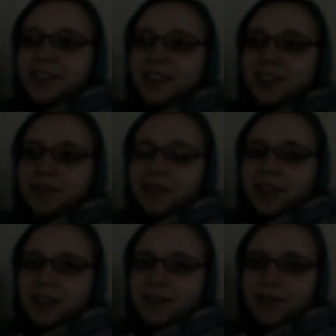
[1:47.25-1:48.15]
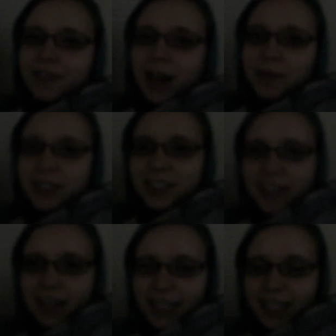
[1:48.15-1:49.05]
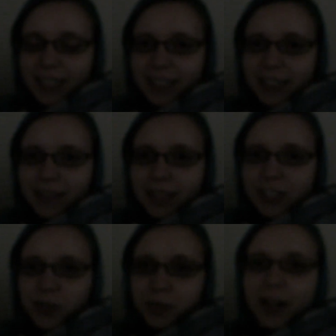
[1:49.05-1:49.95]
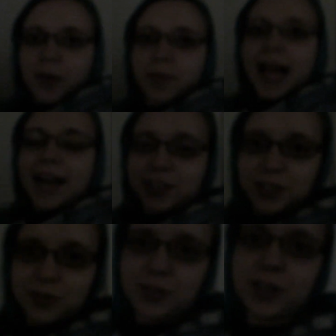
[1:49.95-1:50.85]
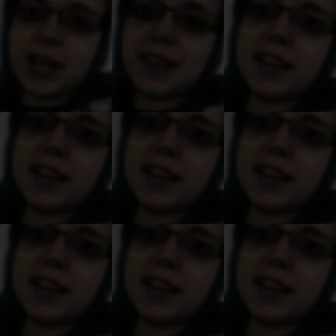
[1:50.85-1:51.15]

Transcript: serve everything family style. Like they just bring out platters of food and